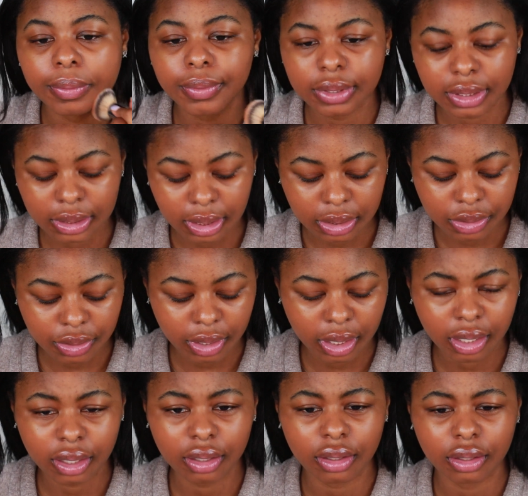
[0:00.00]
was it
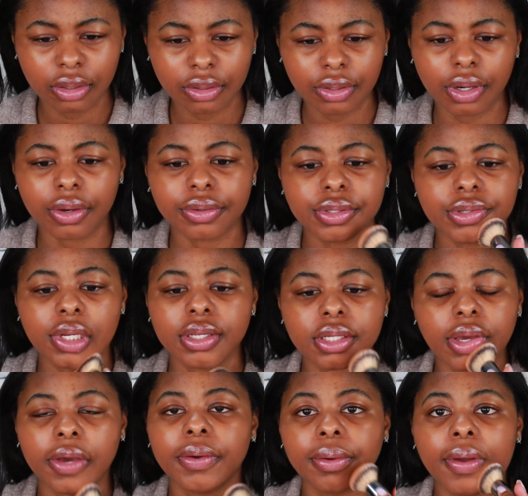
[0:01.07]
yesterday? No, it was 2 days
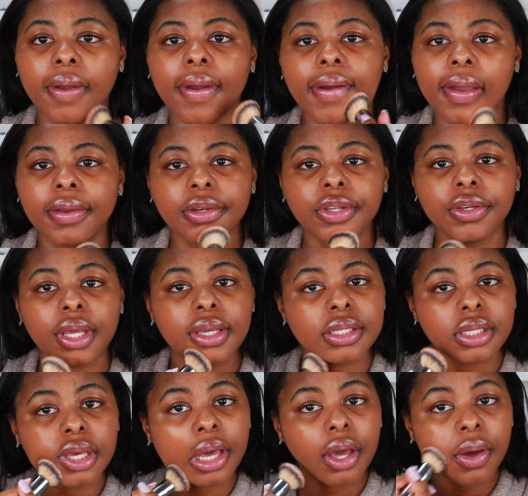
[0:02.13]
ago. 2 days
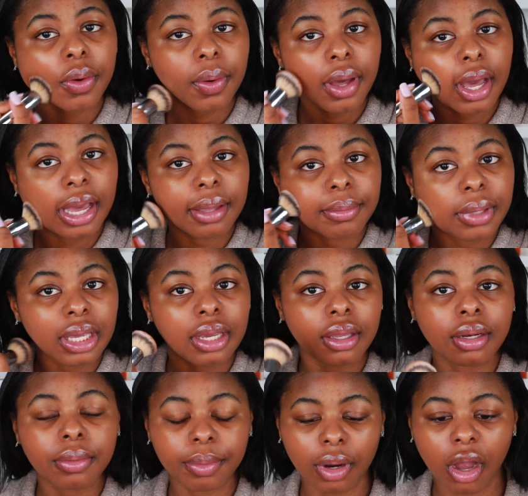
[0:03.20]
ago, I
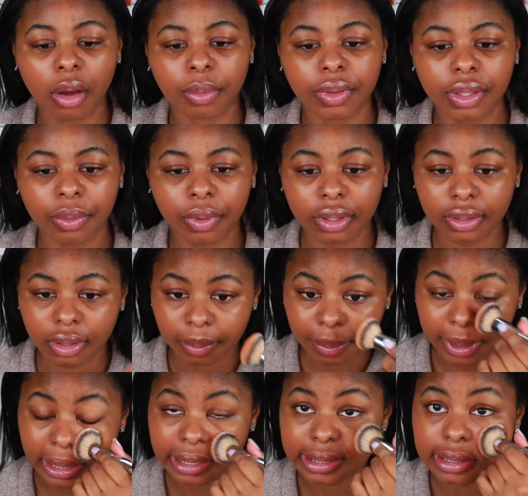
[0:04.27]
made probably one of the
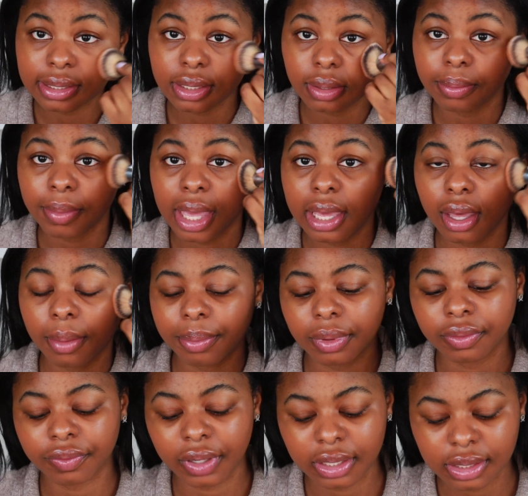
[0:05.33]
best makeup
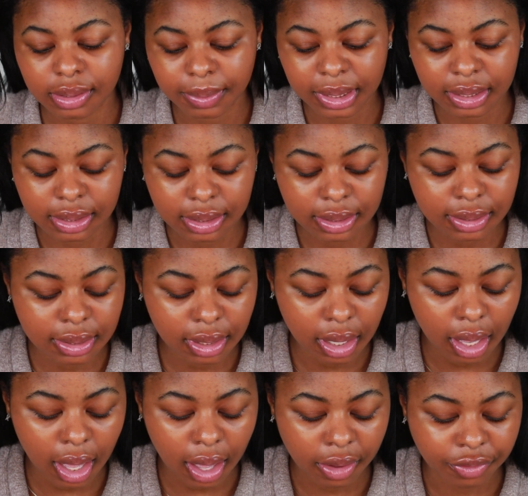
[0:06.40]
investments
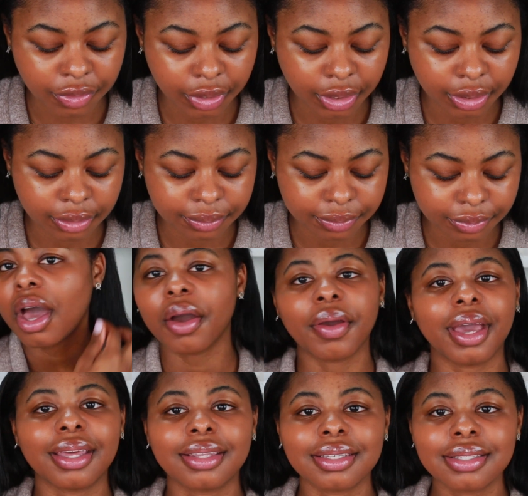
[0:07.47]
ever.
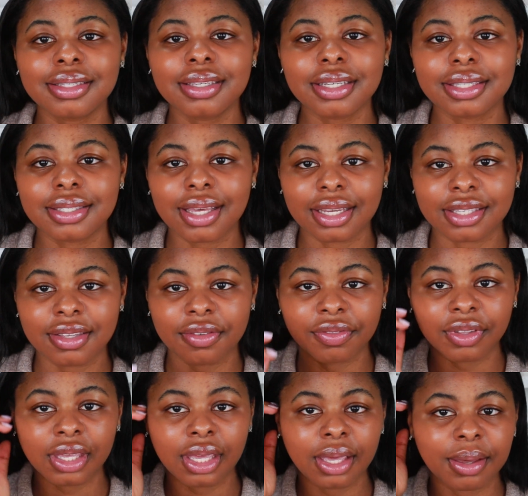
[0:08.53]
Okay, this is
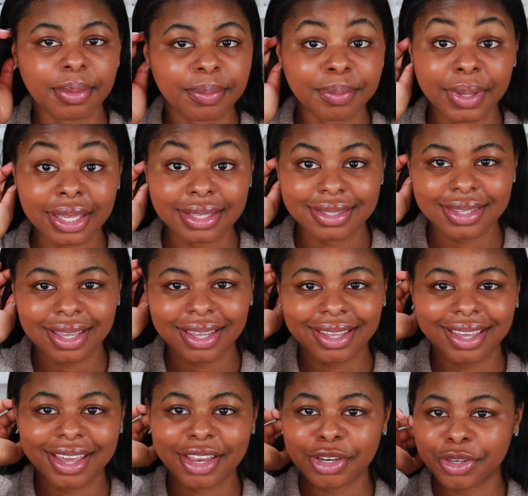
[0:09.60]
excessively
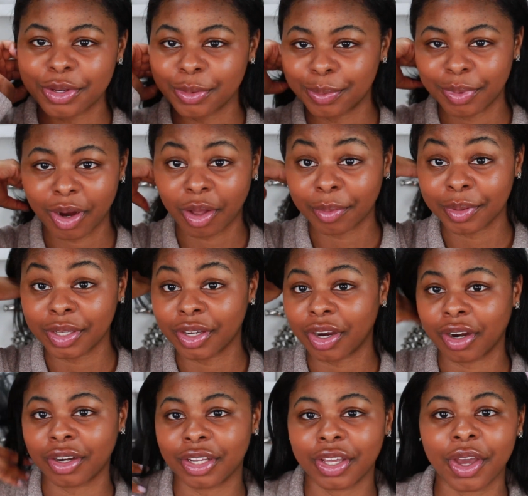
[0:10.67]
basic and you probably
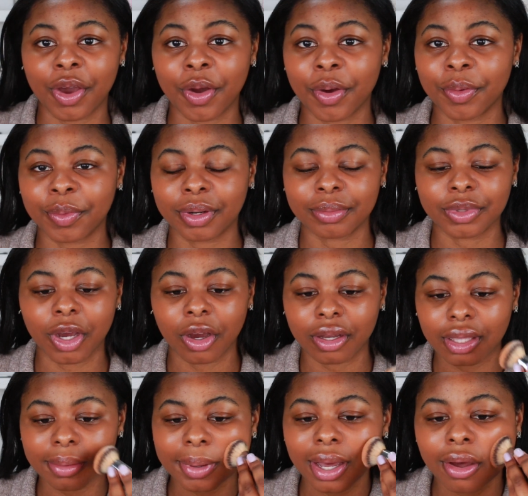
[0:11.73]
already own what I'm
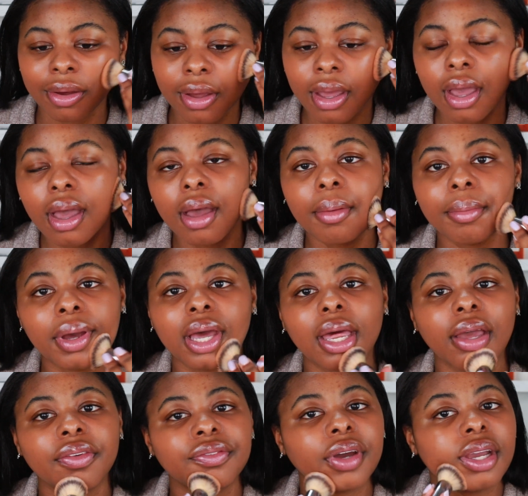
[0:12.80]
talking about, but
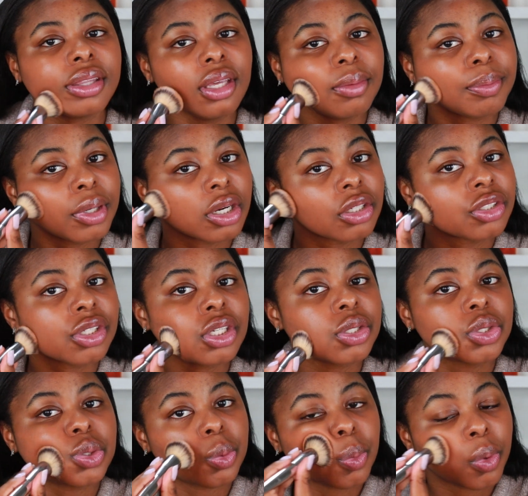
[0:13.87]
I finally
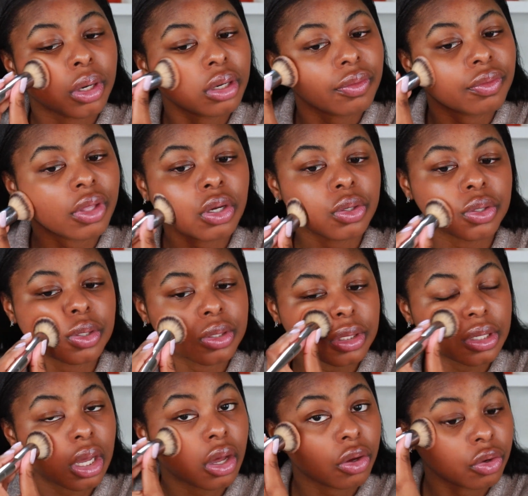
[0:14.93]
purchased one of those
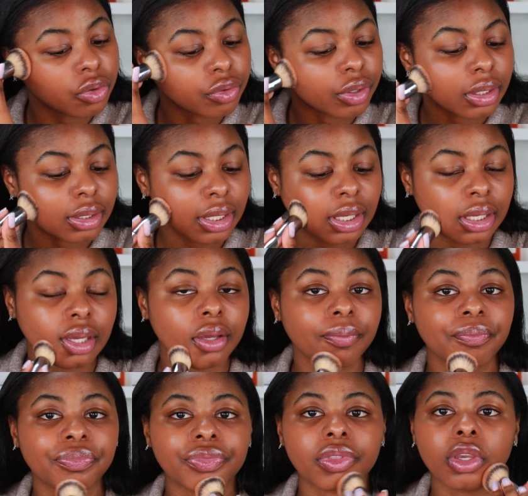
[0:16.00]
acrylic
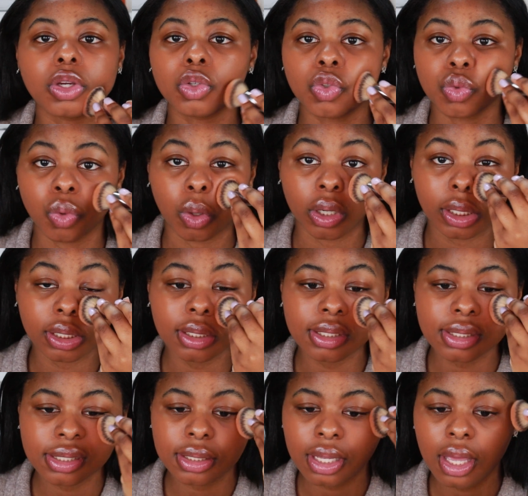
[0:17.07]

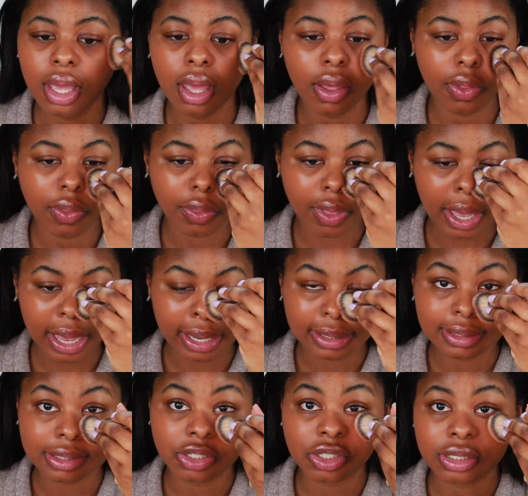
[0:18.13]
drawers
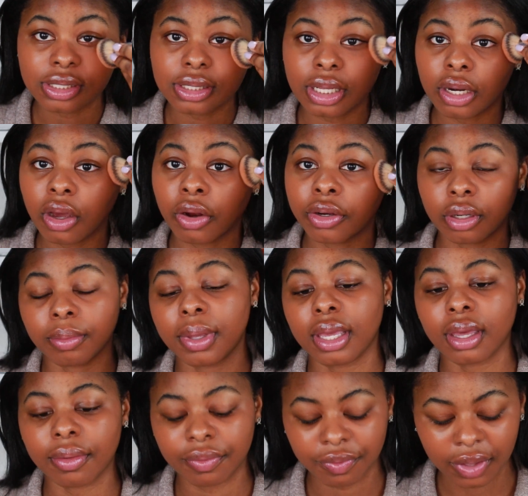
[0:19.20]
that just sit on your
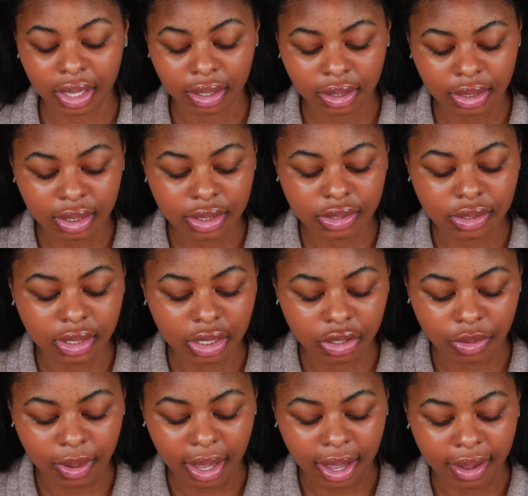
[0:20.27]
makeup vanity so that
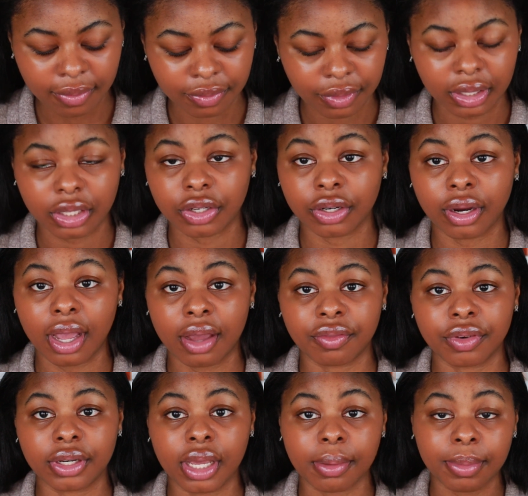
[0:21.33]
you have like your
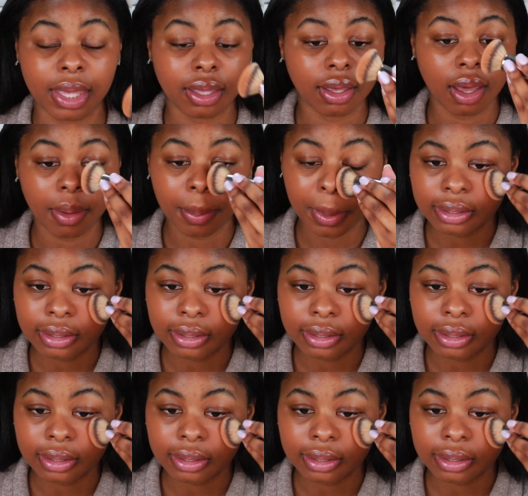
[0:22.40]
everyday makeup